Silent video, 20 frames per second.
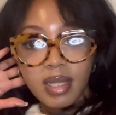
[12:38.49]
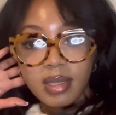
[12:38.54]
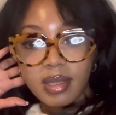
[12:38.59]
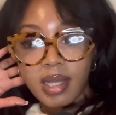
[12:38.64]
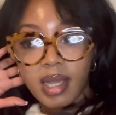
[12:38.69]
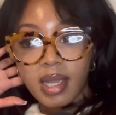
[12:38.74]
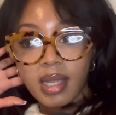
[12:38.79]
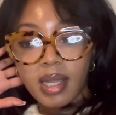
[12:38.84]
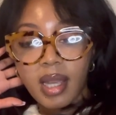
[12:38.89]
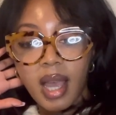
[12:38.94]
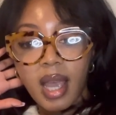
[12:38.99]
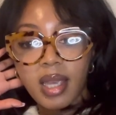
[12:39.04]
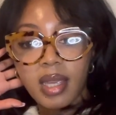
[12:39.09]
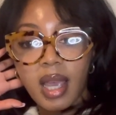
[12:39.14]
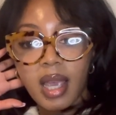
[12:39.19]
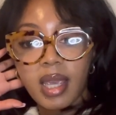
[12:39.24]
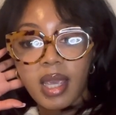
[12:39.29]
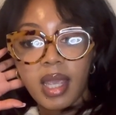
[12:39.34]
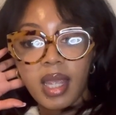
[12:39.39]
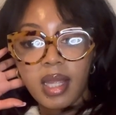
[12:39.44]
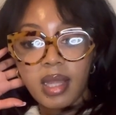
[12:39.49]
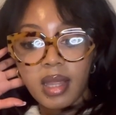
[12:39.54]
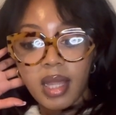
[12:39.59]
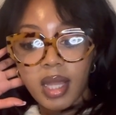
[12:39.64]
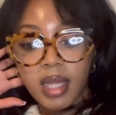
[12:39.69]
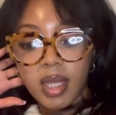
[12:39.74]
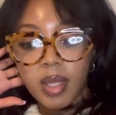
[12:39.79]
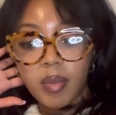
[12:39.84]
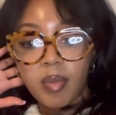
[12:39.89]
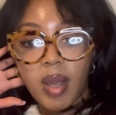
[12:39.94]
Like I hate
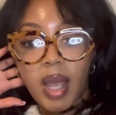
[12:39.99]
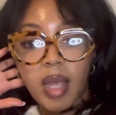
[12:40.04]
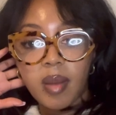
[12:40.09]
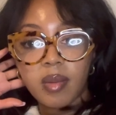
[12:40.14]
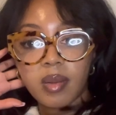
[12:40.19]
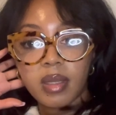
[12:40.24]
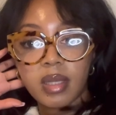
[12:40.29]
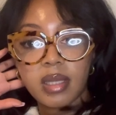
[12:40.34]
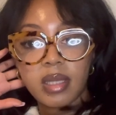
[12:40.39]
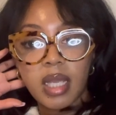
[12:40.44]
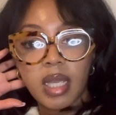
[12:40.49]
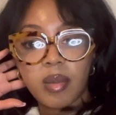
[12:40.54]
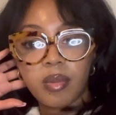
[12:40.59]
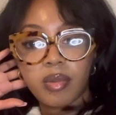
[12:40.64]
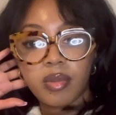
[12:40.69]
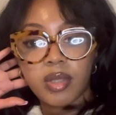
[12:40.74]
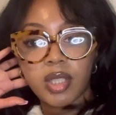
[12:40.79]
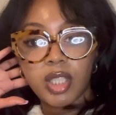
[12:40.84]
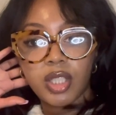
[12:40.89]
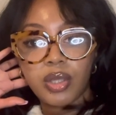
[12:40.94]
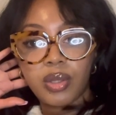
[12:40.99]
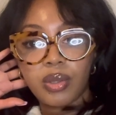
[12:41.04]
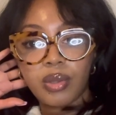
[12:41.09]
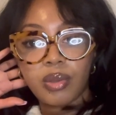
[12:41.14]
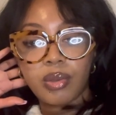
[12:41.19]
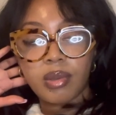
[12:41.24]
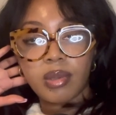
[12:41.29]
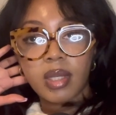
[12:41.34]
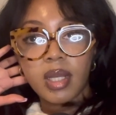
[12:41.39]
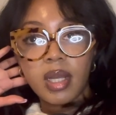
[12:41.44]
that the Bible is able to
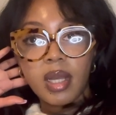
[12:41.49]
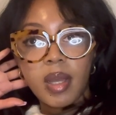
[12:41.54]
use